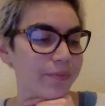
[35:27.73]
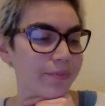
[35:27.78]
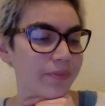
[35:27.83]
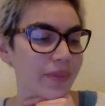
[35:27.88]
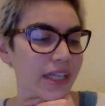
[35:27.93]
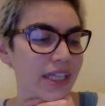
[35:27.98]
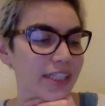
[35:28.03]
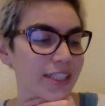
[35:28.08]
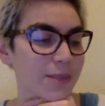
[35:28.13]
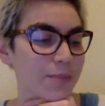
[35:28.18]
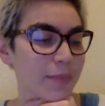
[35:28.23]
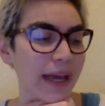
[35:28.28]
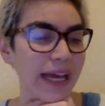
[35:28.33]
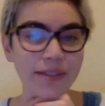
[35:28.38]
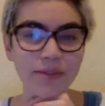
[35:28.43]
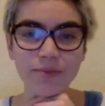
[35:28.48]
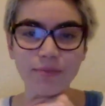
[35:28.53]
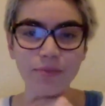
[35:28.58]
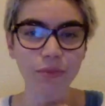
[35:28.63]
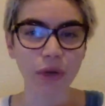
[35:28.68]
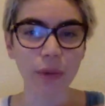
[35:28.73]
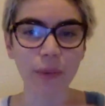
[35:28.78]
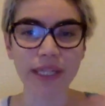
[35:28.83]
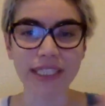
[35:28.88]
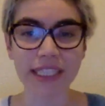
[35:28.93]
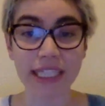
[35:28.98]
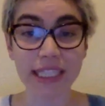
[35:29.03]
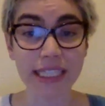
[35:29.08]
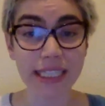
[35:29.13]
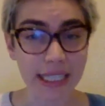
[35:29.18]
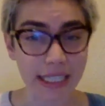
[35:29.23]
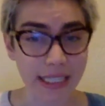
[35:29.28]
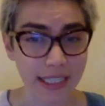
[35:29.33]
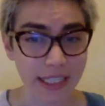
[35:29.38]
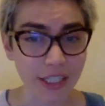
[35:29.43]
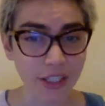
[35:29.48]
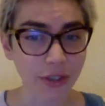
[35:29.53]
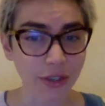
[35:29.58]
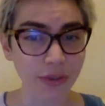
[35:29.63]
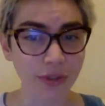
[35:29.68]
spent,
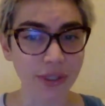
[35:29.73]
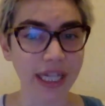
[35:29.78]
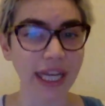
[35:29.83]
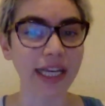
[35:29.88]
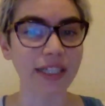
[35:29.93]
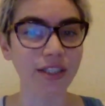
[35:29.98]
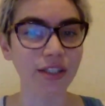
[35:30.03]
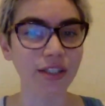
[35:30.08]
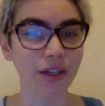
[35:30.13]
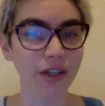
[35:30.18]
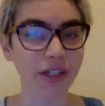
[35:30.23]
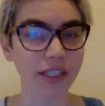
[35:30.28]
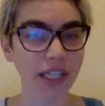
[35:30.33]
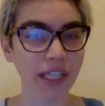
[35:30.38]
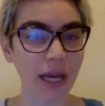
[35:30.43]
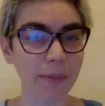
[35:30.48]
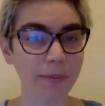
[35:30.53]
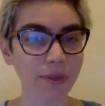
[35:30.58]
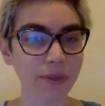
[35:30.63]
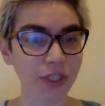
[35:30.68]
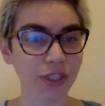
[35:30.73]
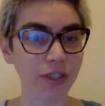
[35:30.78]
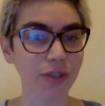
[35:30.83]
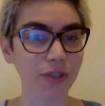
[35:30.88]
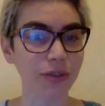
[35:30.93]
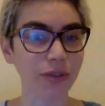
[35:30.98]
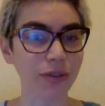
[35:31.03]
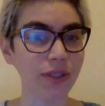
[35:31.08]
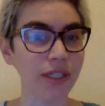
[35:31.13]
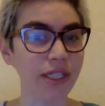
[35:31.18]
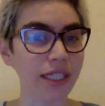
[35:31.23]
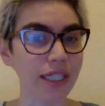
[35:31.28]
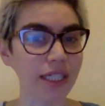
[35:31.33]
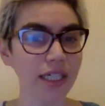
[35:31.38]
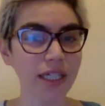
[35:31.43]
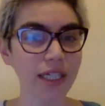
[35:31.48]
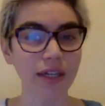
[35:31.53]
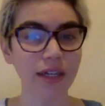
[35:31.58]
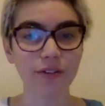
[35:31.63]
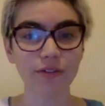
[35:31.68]
62 days hooked up to
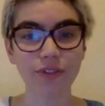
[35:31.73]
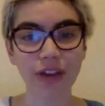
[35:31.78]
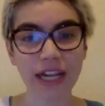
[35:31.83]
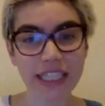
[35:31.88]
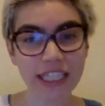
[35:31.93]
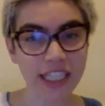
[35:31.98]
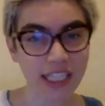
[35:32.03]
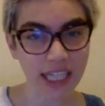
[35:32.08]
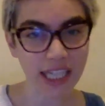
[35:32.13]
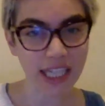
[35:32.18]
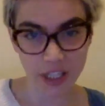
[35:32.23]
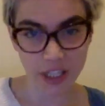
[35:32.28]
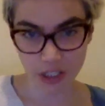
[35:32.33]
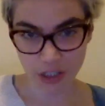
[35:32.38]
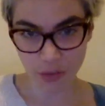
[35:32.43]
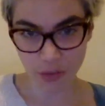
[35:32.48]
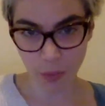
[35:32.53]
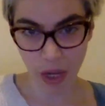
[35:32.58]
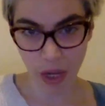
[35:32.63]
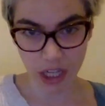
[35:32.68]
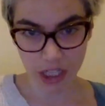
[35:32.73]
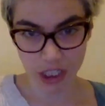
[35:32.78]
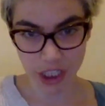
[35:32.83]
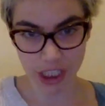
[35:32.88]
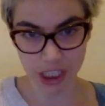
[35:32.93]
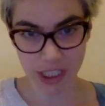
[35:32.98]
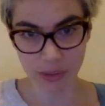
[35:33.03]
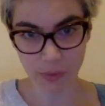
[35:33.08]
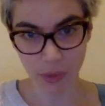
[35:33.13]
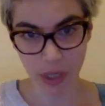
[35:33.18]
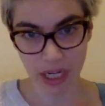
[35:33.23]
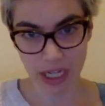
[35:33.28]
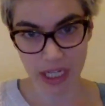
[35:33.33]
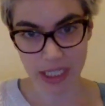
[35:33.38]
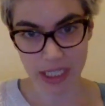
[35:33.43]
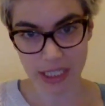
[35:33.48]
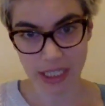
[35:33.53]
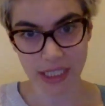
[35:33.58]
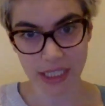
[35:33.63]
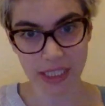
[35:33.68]
ventilators while she
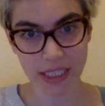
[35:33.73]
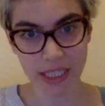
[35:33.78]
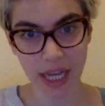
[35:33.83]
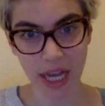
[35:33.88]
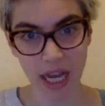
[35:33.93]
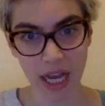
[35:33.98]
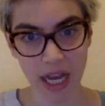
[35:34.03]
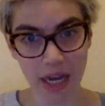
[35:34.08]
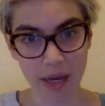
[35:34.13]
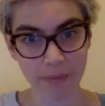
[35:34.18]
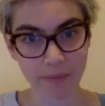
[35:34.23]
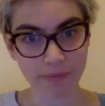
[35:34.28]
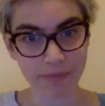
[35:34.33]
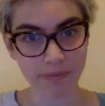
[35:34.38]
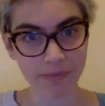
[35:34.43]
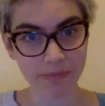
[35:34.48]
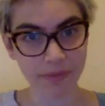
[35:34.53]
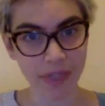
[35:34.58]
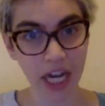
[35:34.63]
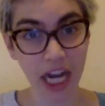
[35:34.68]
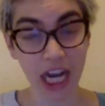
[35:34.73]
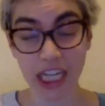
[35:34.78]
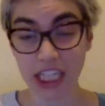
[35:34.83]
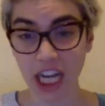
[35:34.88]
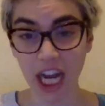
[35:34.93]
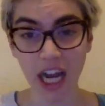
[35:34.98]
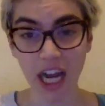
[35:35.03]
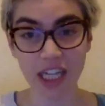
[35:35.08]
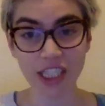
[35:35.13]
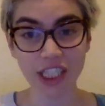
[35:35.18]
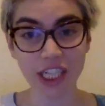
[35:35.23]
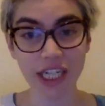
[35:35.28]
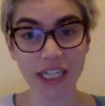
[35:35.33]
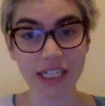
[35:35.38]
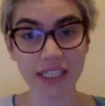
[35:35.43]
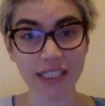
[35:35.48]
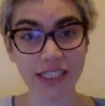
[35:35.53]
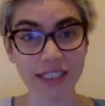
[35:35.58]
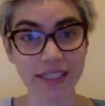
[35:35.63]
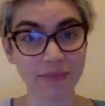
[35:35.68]
was
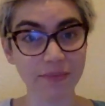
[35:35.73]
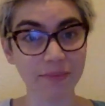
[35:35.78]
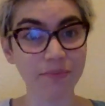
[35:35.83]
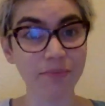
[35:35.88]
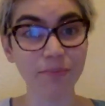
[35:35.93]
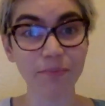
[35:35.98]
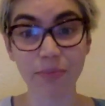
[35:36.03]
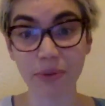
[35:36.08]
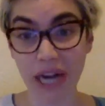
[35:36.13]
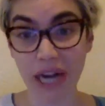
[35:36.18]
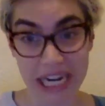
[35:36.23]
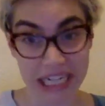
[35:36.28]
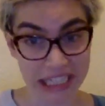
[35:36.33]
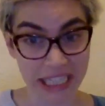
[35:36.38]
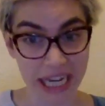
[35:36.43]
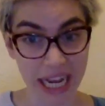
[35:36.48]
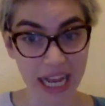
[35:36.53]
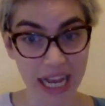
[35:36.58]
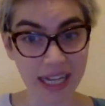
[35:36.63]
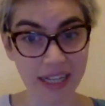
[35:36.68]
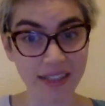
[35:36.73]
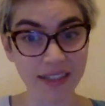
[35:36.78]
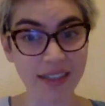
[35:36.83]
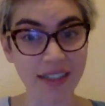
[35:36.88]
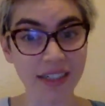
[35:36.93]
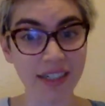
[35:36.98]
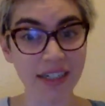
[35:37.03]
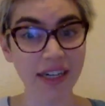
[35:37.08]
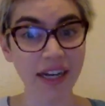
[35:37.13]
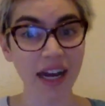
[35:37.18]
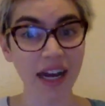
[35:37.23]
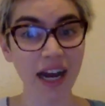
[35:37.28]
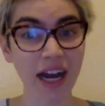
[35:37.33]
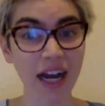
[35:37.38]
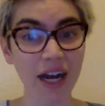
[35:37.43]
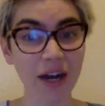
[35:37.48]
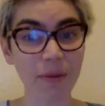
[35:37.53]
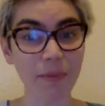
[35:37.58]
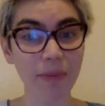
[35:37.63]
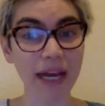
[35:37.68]
unconscious, brain dead.
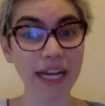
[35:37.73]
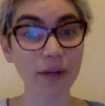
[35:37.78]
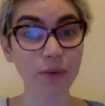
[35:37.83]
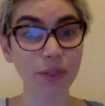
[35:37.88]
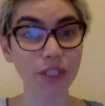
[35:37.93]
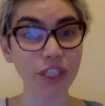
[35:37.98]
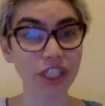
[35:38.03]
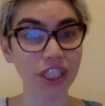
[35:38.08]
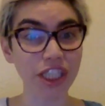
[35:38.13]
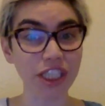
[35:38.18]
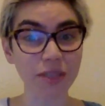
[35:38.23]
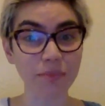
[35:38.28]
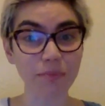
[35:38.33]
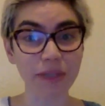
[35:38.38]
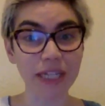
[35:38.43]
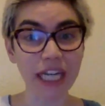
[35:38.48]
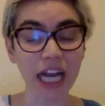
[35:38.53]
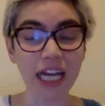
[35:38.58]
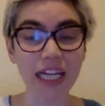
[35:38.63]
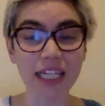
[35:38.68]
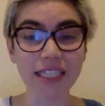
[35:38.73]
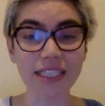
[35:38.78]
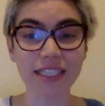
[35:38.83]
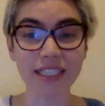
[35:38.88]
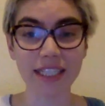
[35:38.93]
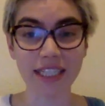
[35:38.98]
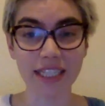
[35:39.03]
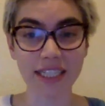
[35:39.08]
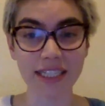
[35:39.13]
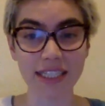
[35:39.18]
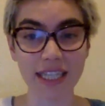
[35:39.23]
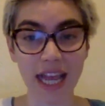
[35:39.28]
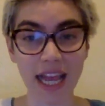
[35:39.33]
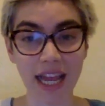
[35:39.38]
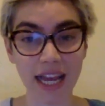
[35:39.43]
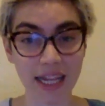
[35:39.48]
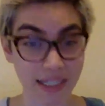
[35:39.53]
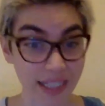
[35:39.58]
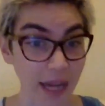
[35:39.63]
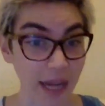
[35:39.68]
And it was just because these
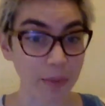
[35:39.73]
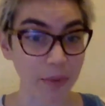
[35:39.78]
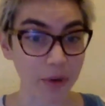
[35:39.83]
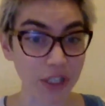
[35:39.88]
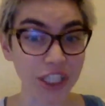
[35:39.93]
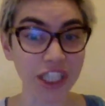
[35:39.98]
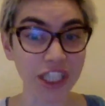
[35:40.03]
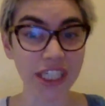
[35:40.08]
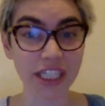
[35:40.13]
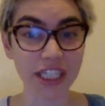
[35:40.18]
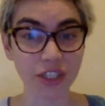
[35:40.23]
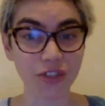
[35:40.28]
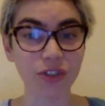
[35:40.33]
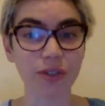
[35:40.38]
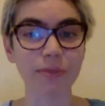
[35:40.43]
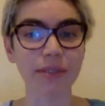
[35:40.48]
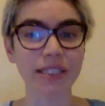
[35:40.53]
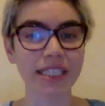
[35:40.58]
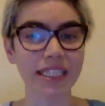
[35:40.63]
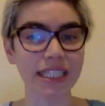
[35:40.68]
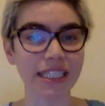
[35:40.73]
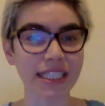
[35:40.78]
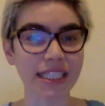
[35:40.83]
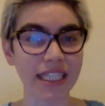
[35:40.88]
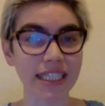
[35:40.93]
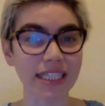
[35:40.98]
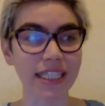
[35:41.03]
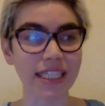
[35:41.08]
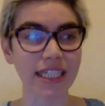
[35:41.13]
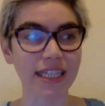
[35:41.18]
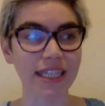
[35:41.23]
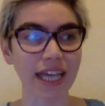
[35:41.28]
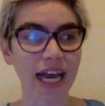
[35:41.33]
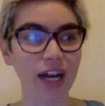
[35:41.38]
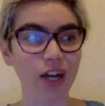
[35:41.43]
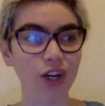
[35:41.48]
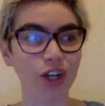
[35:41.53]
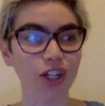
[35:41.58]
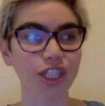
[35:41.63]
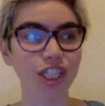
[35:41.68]
anti-abortion extremists insisted that
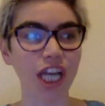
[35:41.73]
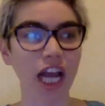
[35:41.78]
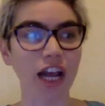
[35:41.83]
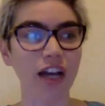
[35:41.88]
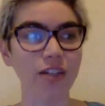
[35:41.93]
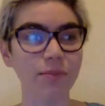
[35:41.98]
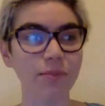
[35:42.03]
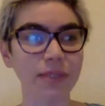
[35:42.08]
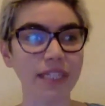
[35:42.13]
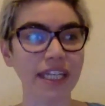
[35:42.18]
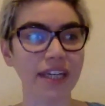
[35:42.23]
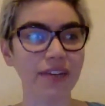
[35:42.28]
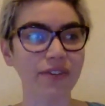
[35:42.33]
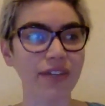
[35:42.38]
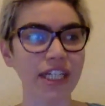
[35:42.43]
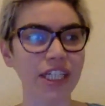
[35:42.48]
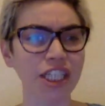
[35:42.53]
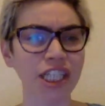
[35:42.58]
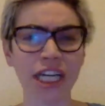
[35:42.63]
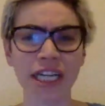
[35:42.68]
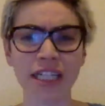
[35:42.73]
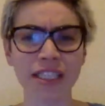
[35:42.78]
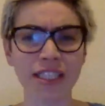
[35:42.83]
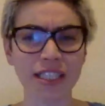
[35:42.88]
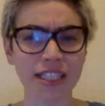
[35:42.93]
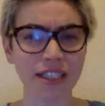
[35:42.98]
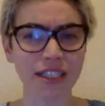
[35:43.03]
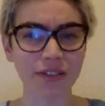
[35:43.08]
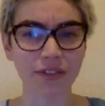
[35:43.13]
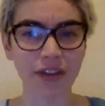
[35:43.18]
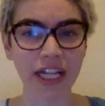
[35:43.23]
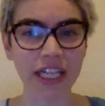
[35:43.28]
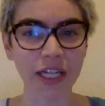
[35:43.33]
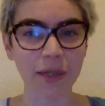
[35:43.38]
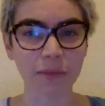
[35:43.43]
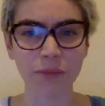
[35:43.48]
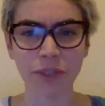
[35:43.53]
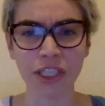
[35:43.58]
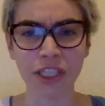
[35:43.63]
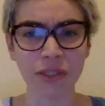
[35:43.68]
her child be given a chance to
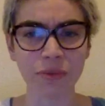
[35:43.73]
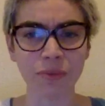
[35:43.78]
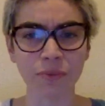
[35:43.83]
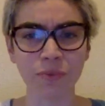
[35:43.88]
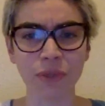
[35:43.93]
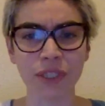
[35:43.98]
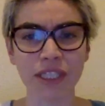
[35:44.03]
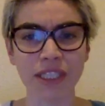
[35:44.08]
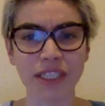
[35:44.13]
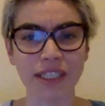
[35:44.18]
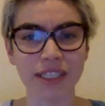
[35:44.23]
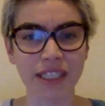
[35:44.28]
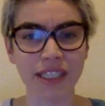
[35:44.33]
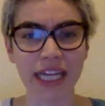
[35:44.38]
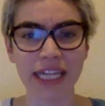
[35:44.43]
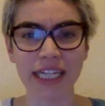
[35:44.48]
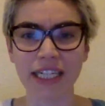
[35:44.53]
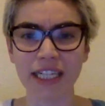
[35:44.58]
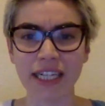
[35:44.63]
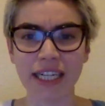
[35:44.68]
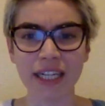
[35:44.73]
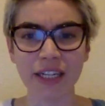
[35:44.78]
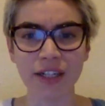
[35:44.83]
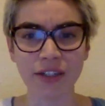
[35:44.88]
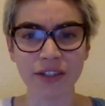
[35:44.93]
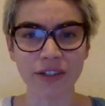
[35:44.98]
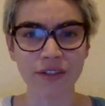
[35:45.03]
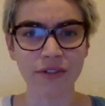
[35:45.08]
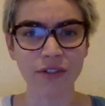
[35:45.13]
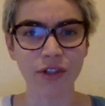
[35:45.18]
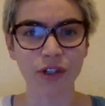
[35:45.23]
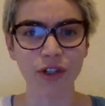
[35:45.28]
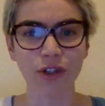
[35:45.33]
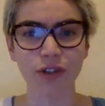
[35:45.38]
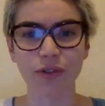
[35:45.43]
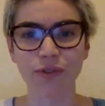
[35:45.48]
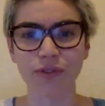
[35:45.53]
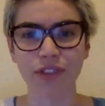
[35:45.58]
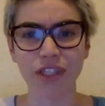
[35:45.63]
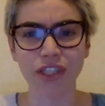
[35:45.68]
develop. She was like in
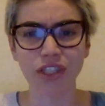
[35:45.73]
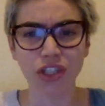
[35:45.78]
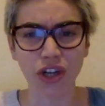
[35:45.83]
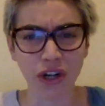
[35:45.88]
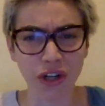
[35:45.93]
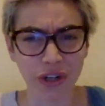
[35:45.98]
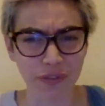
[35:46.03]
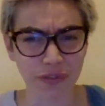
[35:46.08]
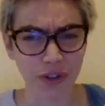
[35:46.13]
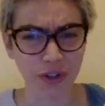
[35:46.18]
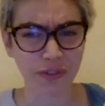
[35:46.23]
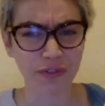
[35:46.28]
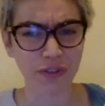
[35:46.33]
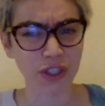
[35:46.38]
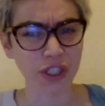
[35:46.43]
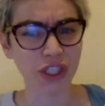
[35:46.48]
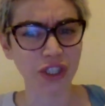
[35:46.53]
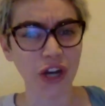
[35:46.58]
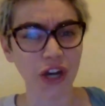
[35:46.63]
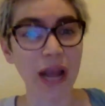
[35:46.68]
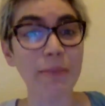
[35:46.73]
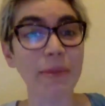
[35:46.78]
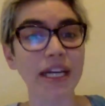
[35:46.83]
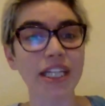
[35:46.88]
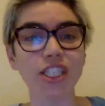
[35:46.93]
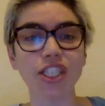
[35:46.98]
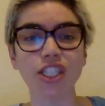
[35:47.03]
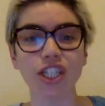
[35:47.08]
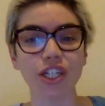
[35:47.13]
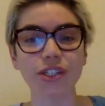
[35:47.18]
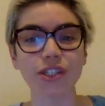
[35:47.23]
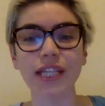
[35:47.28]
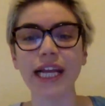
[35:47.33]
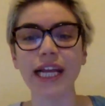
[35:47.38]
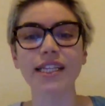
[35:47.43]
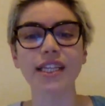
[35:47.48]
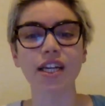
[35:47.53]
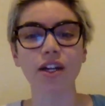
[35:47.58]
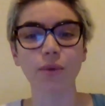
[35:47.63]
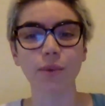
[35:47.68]
the start of her first trimester.
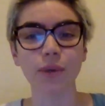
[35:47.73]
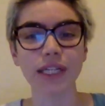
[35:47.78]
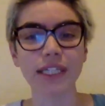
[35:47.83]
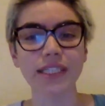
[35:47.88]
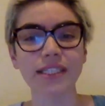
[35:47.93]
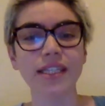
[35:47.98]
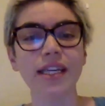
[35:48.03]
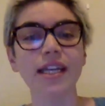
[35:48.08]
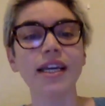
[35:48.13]
Like there was